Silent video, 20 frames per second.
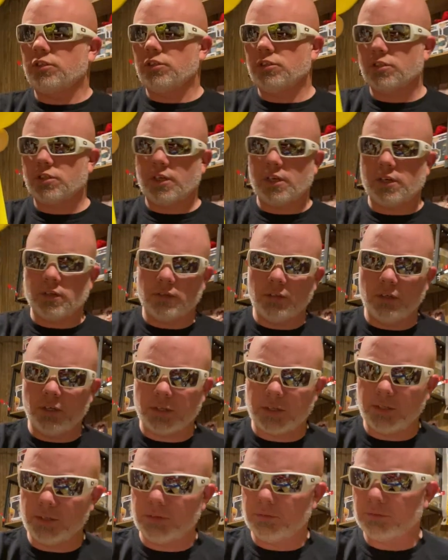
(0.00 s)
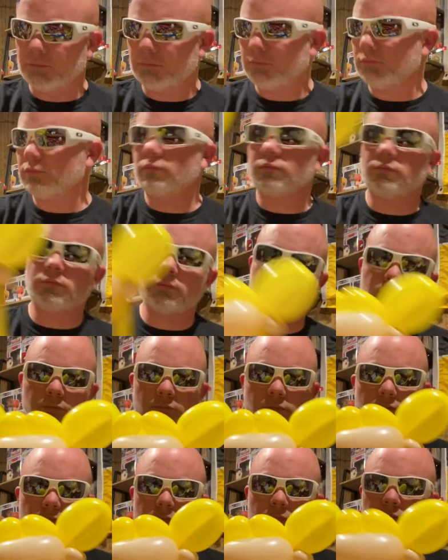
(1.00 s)
she's looking
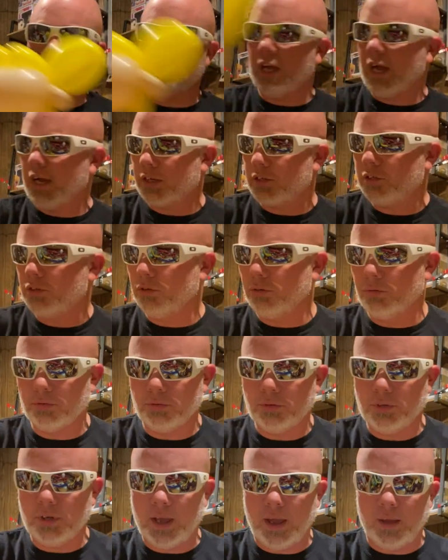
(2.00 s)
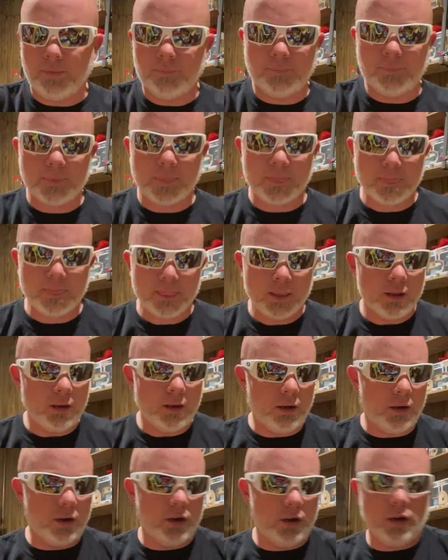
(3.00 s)
not cute yet.
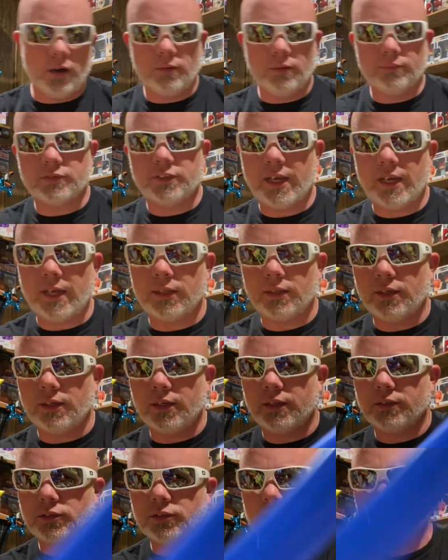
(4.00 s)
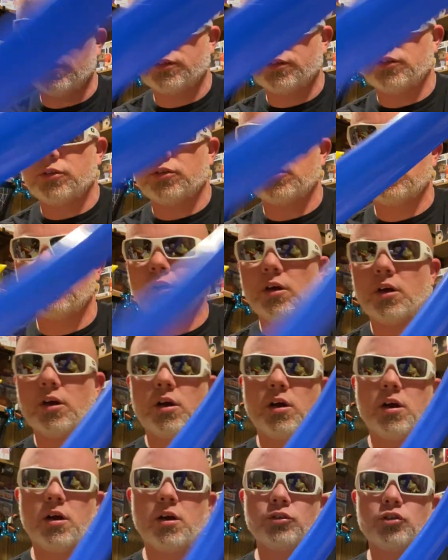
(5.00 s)
Um, take this
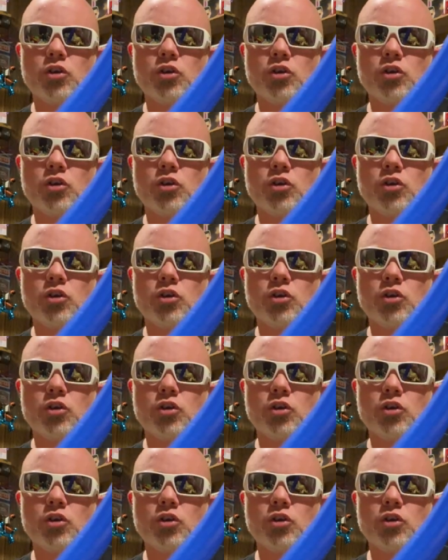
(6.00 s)
uh,